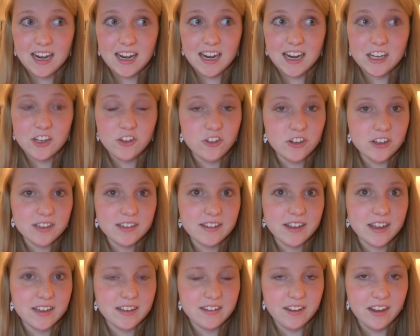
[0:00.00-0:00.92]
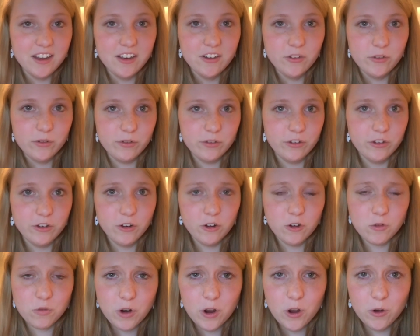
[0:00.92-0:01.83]
it just continues
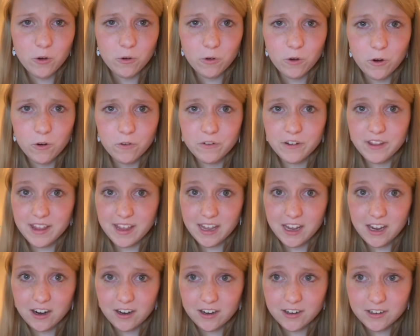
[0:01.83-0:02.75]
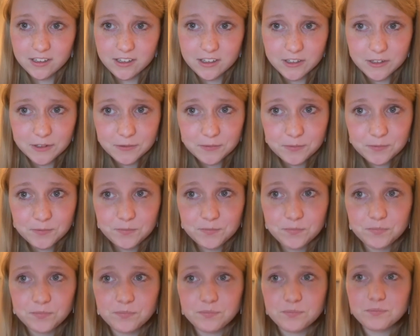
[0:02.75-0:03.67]
to grow over the years.
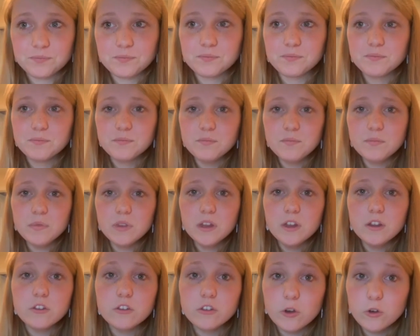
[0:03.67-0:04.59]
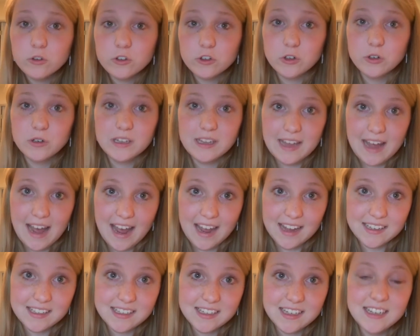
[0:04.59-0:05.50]
Social
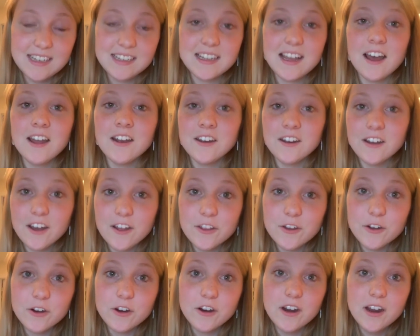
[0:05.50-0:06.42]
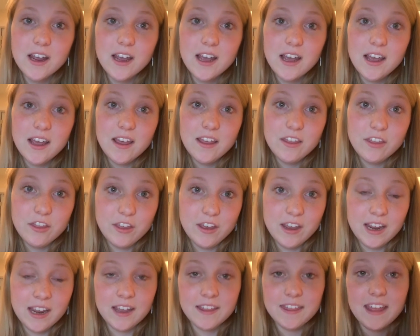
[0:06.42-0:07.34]
class is another
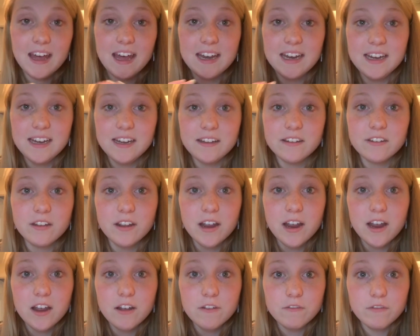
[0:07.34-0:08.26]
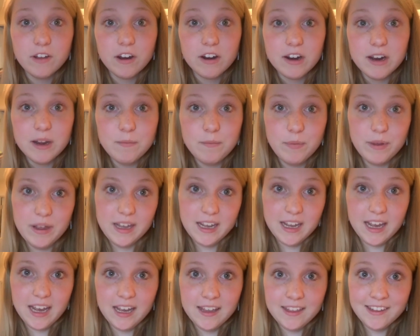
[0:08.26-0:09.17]
thing that is very
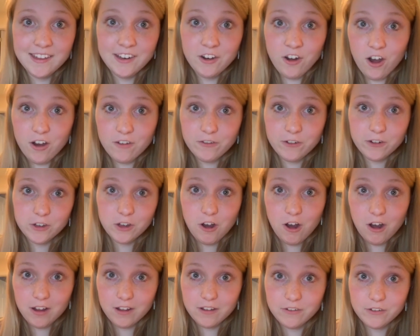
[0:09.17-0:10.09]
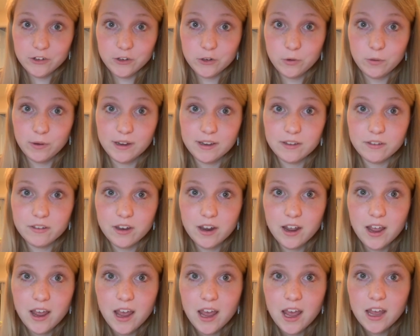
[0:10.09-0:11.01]
big in the novel Oliver Twist.
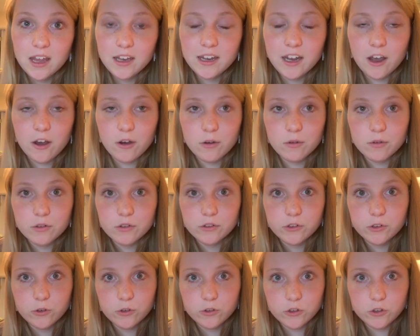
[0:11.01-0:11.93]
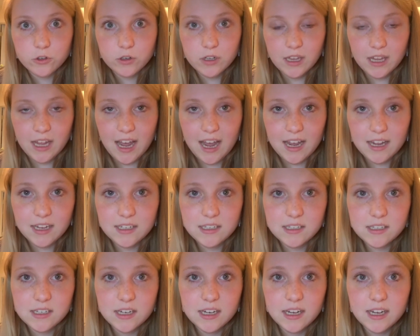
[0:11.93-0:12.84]
Now, social
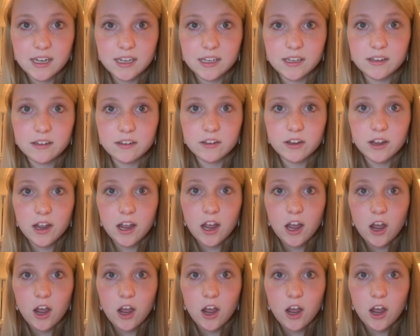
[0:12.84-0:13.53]
class is